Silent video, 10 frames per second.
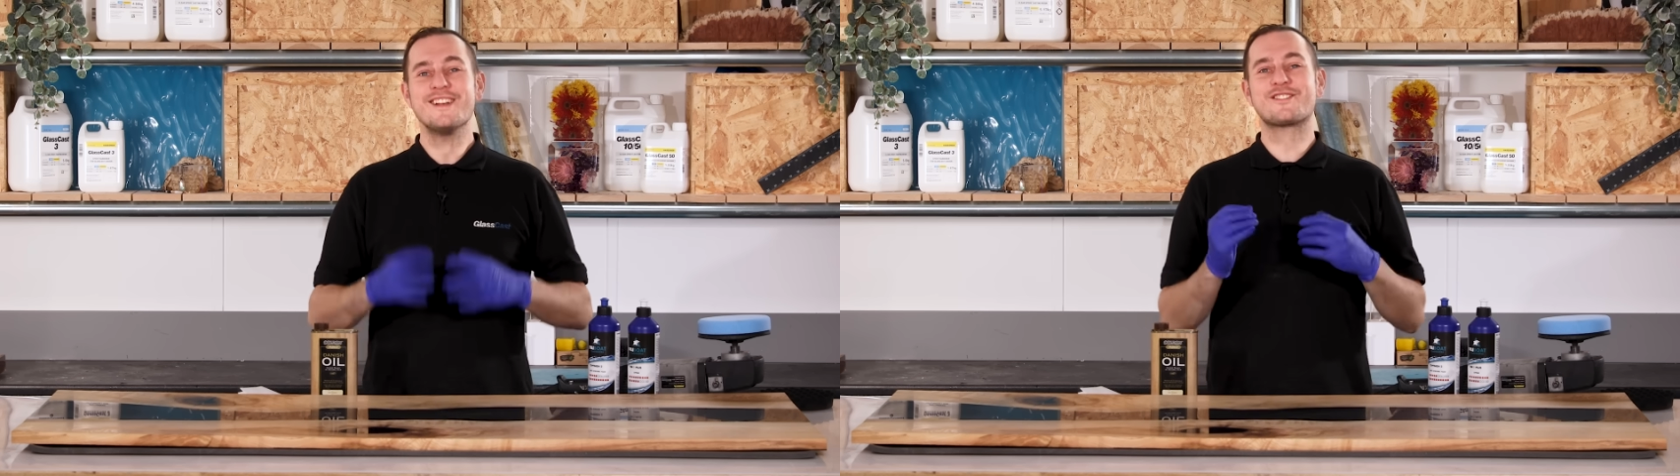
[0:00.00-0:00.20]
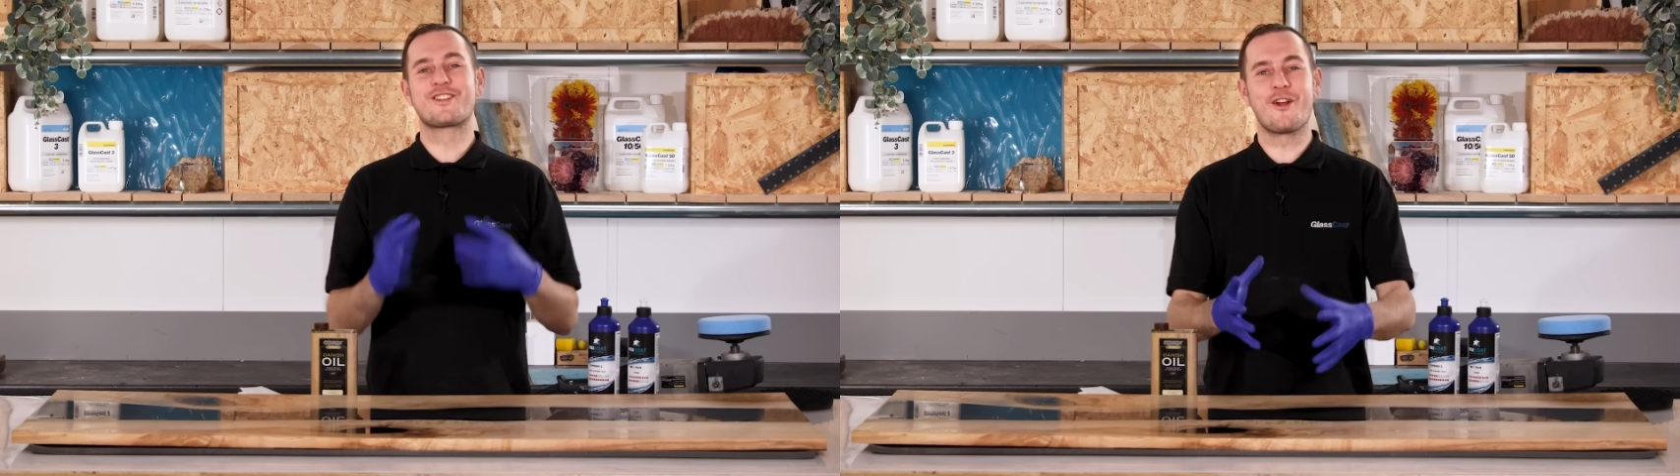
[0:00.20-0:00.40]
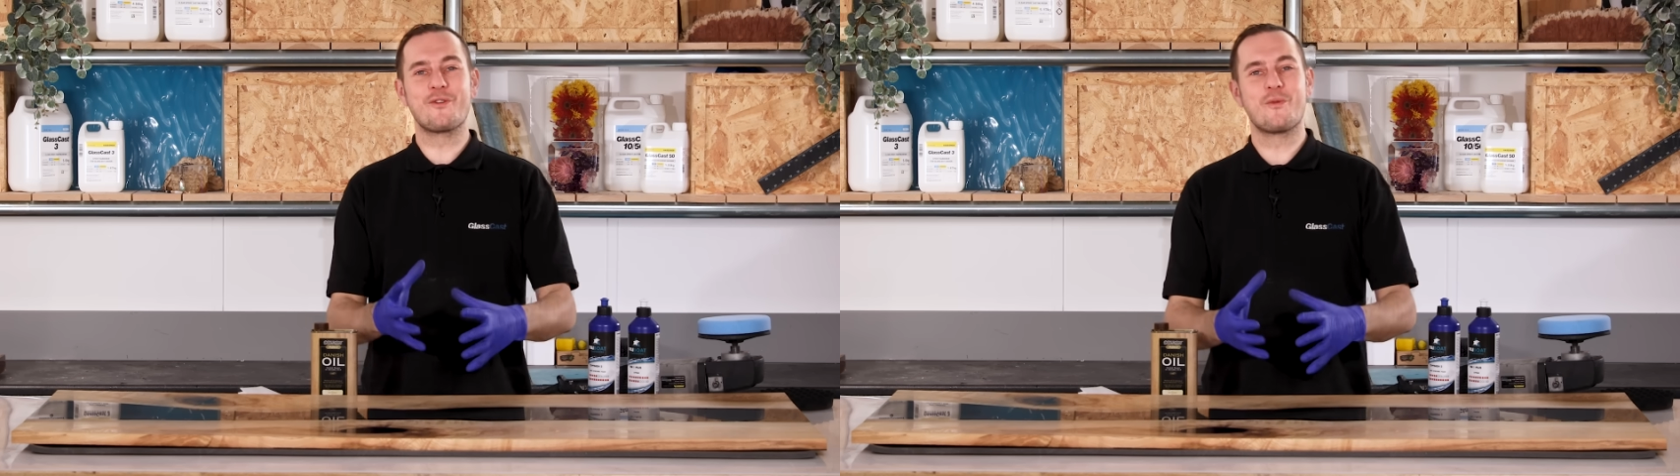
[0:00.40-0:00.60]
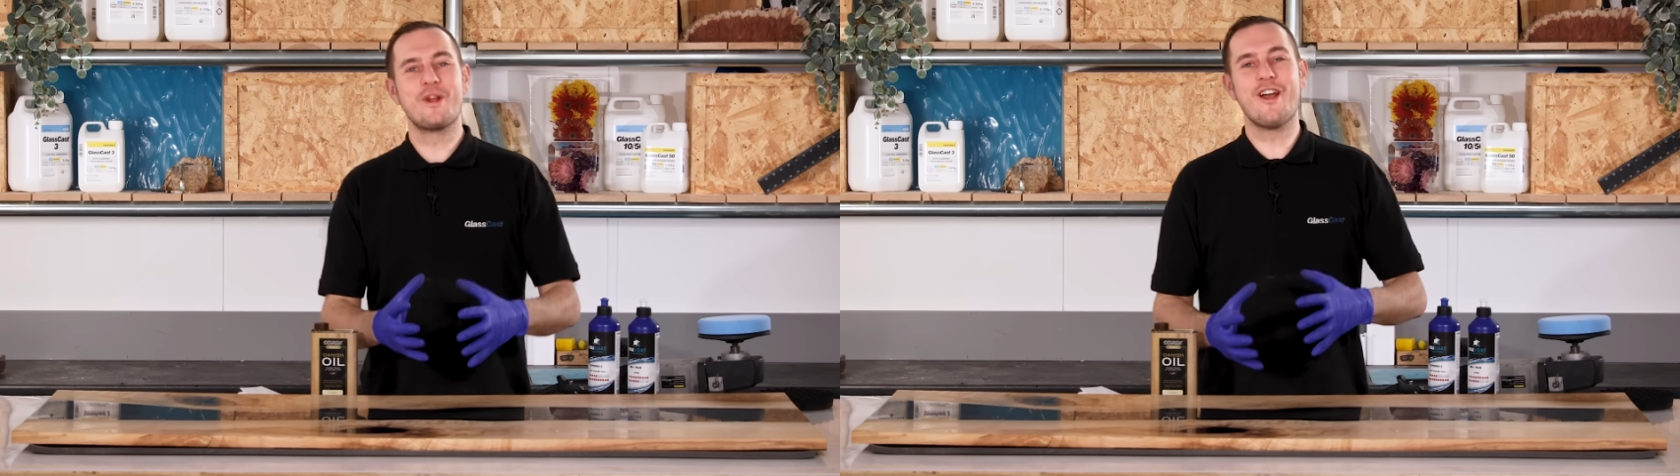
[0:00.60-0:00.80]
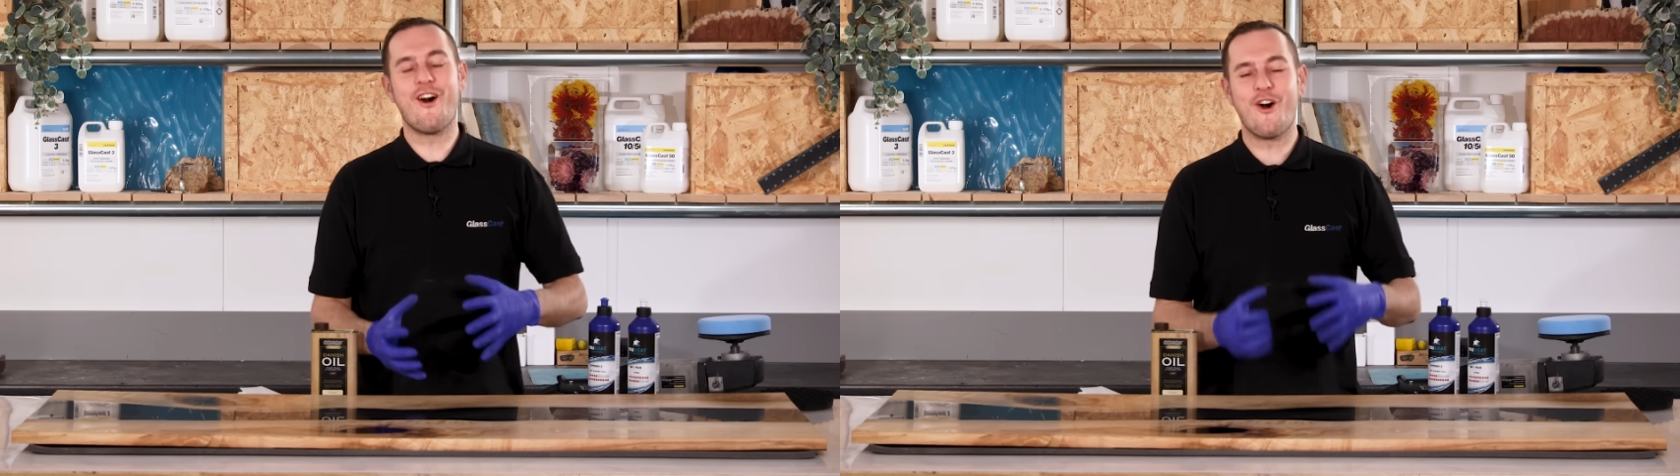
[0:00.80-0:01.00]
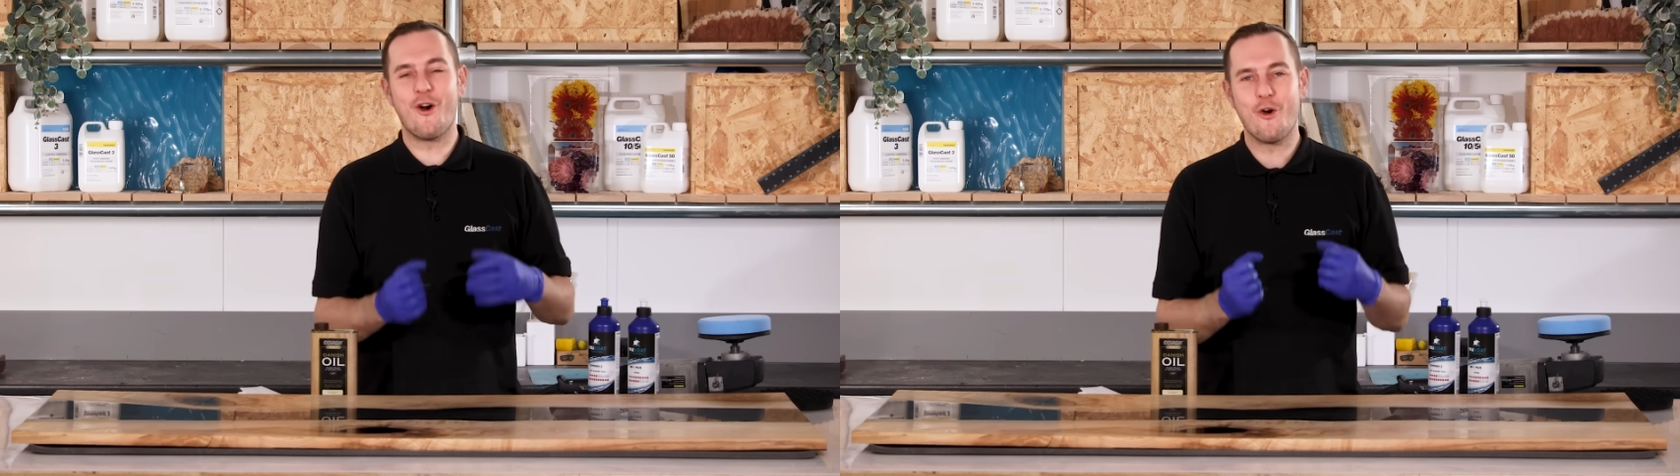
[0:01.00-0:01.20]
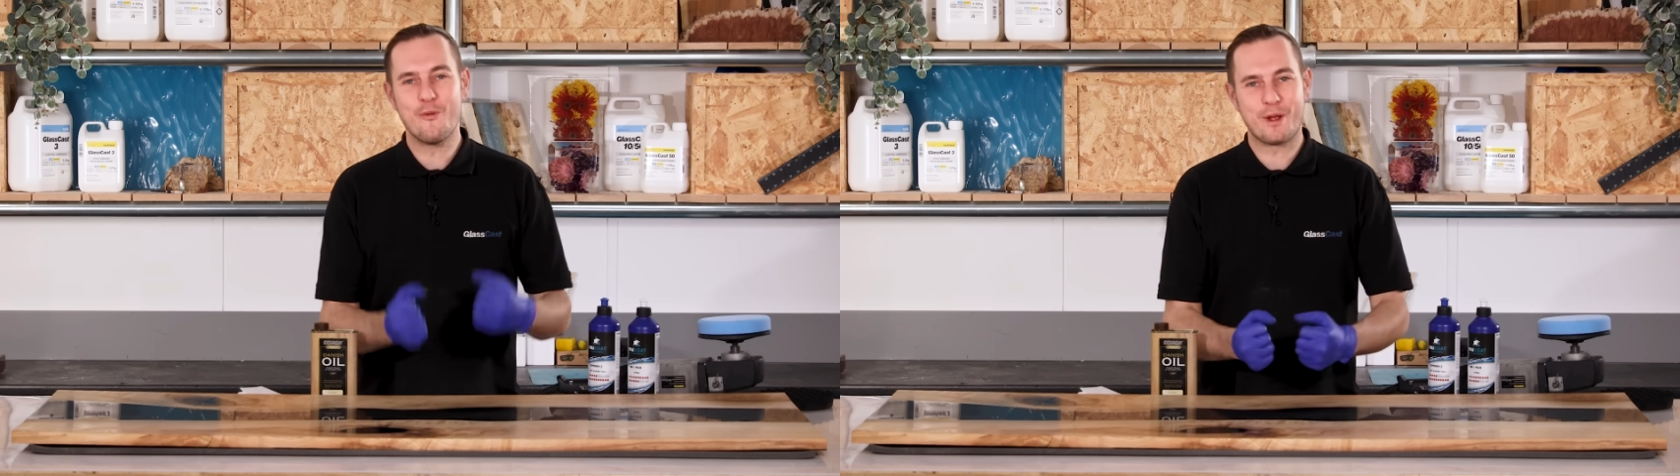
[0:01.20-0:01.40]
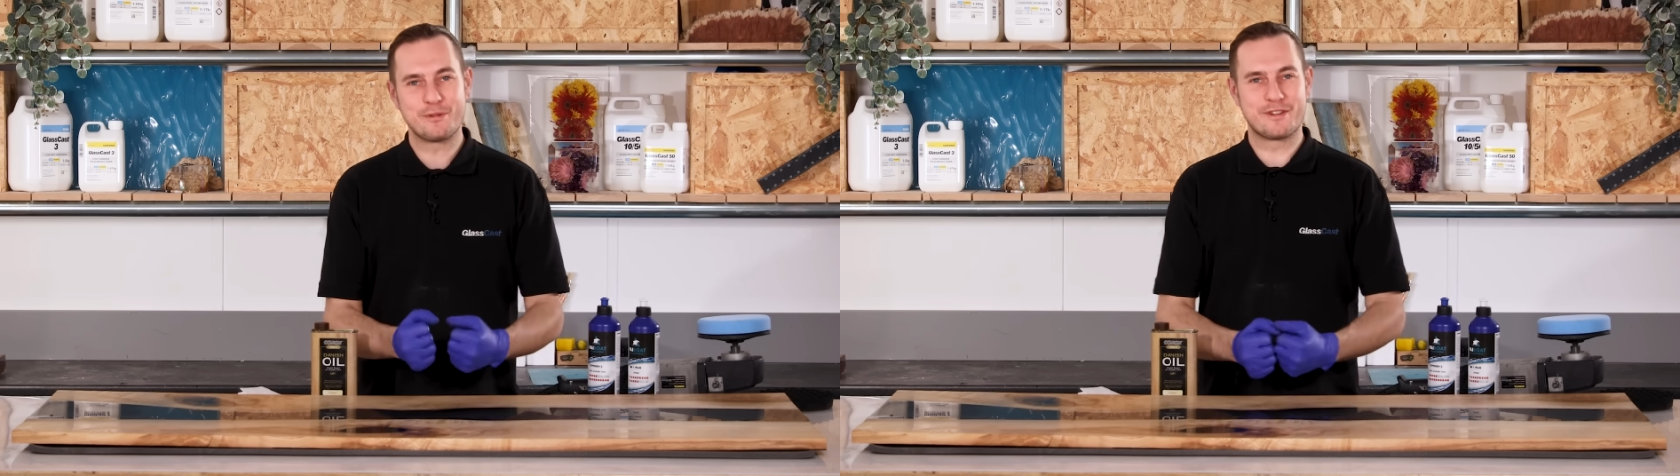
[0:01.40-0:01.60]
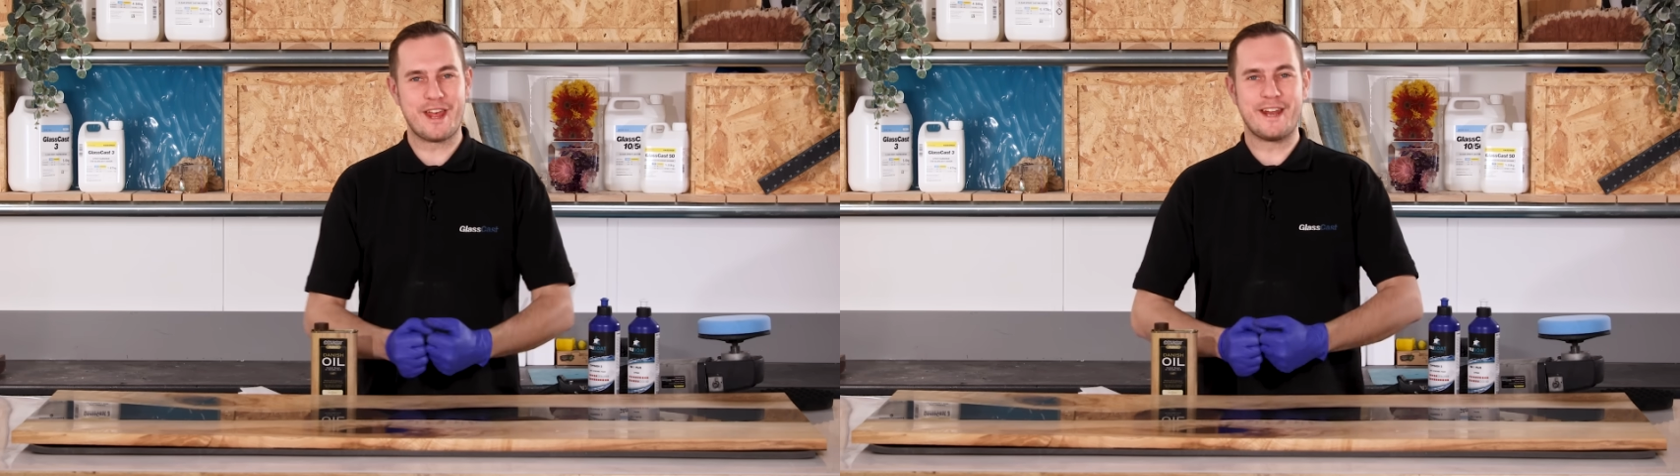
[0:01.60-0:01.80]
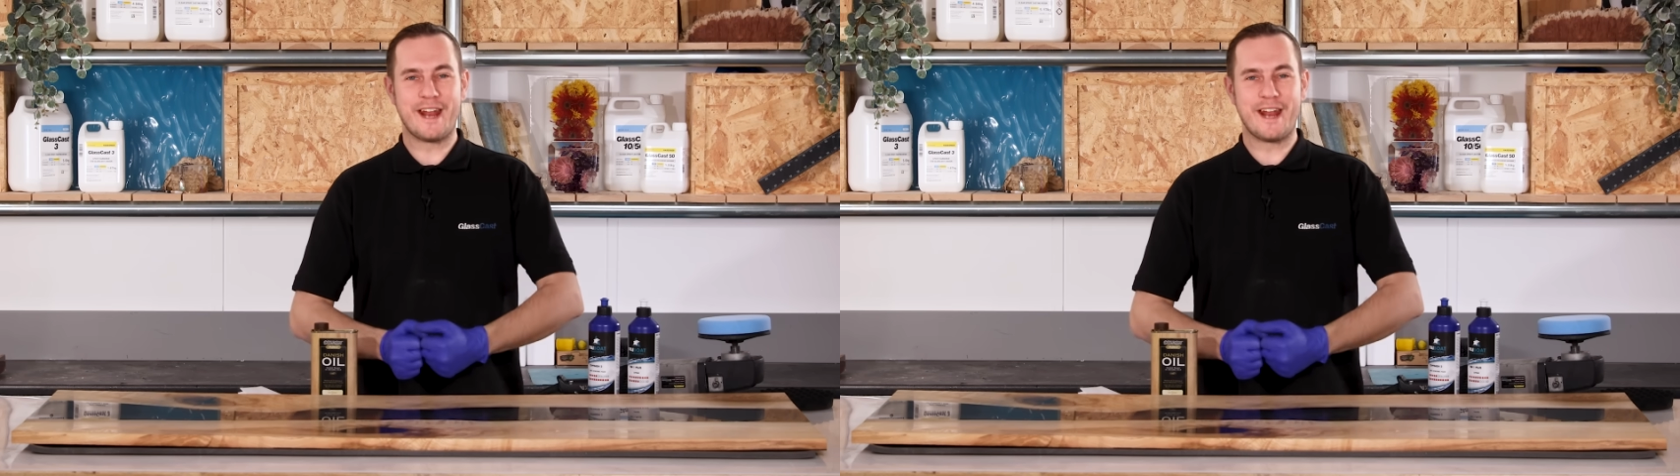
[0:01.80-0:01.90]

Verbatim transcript: So we are almost there